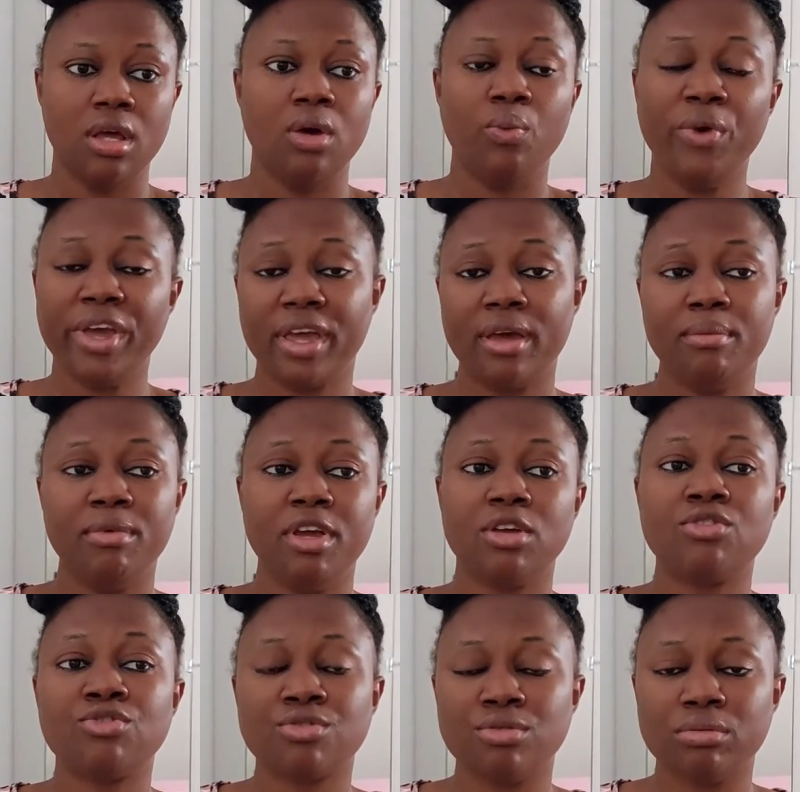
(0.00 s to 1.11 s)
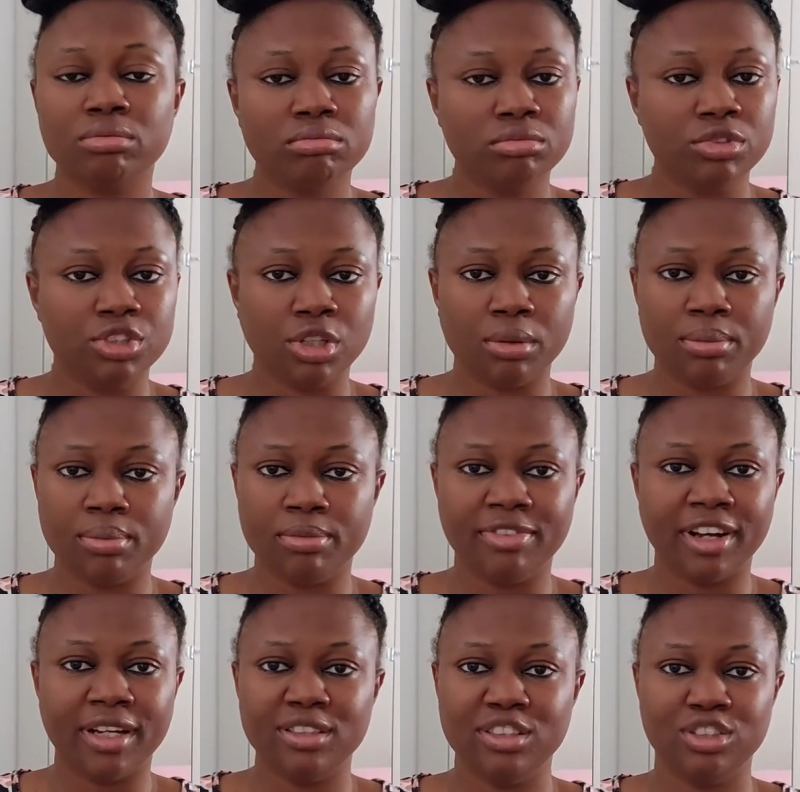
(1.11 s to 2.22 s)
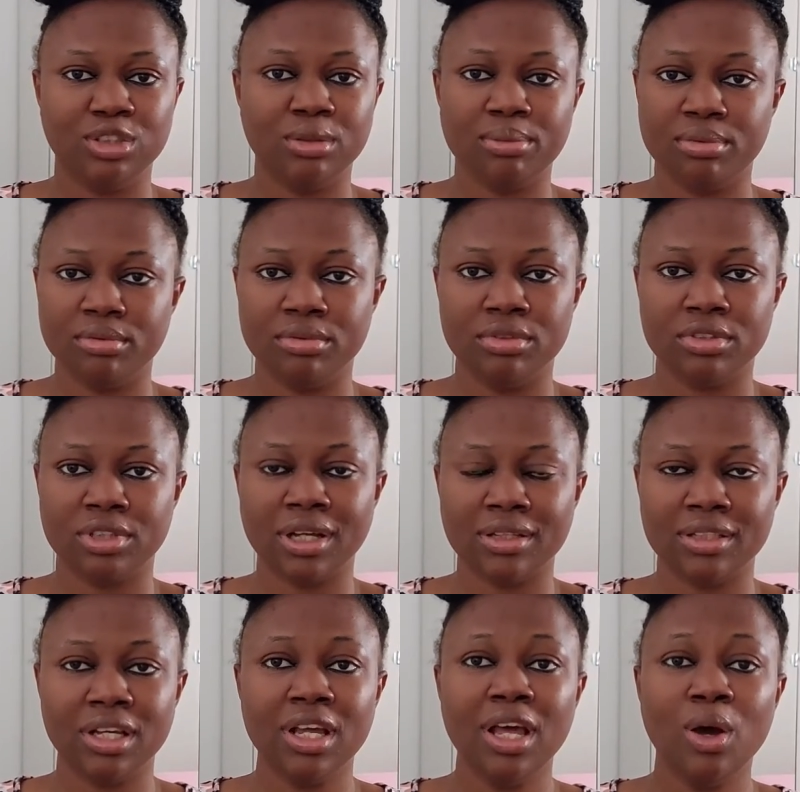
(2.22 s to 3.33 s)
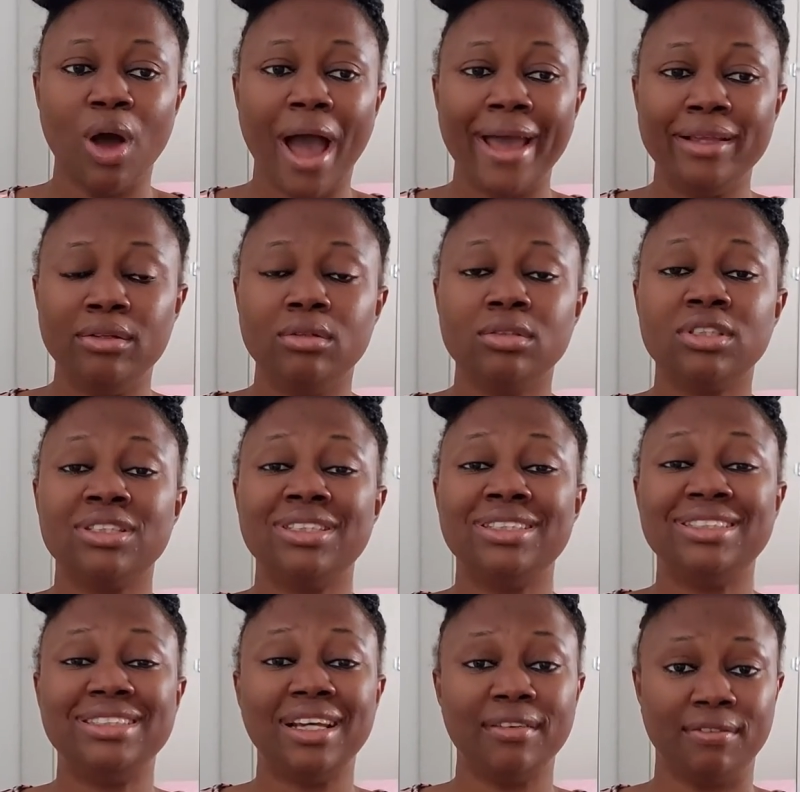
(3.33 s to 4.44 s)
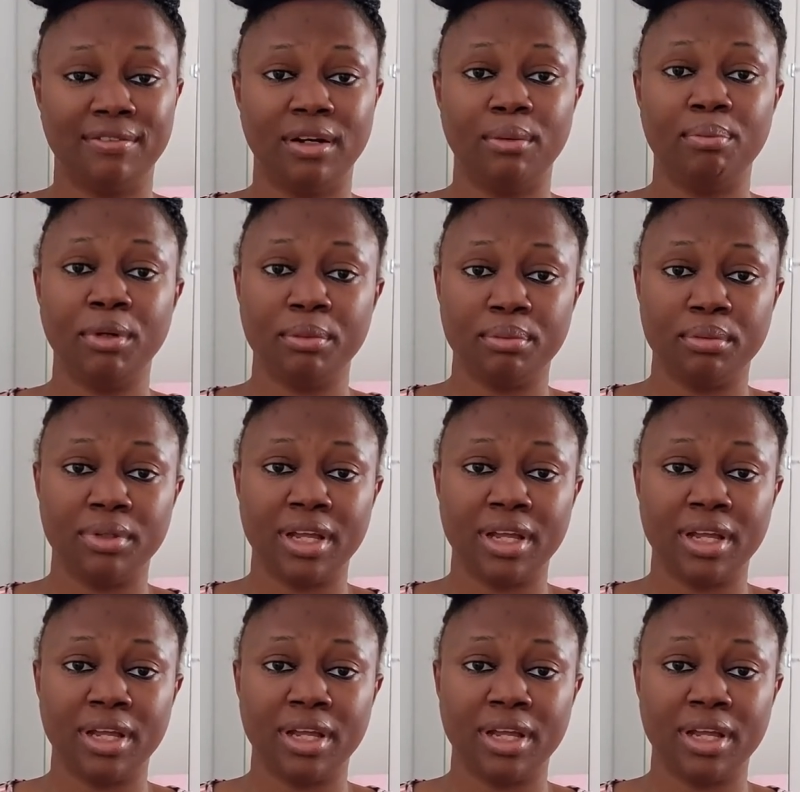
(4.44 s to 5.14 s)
We came here through job, via the job route, and I know several people,